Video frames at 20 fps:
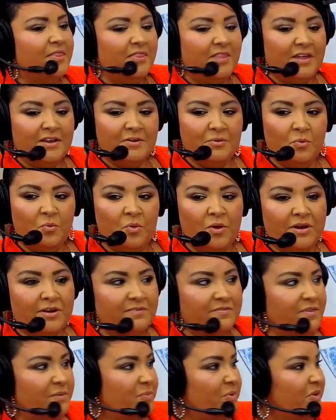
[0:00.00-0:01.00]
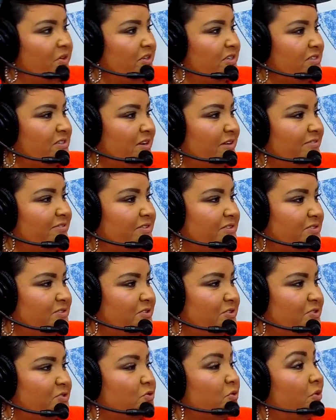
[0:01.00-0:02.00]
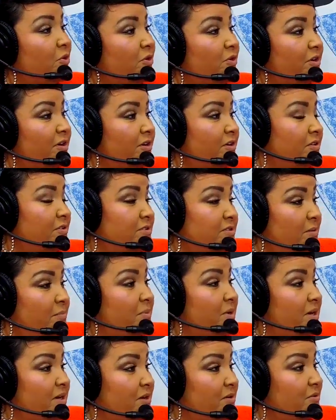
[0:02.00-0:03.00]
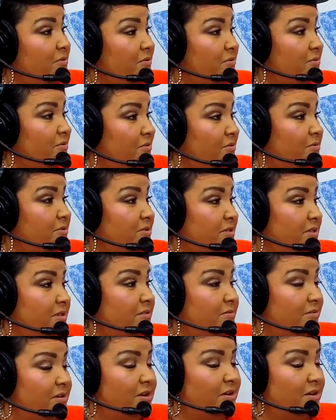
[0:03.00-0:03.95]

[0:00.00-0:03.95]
then one of the police officers or somebody who's in